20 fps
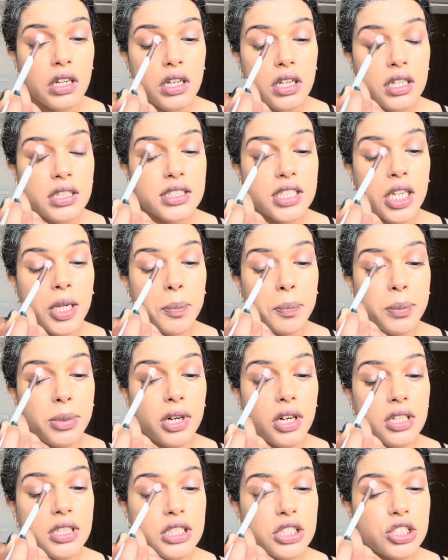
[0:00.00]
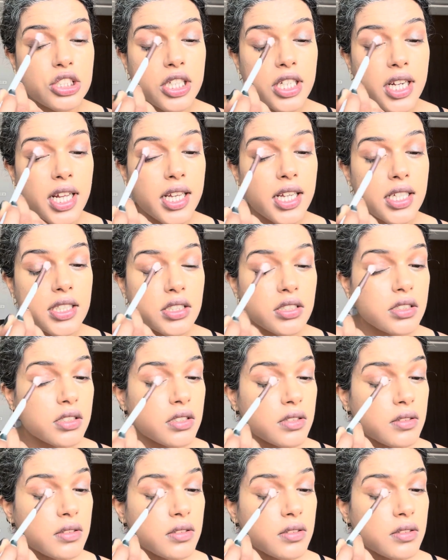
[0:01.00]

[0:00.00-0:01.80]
It's like a pearly shade, I guess,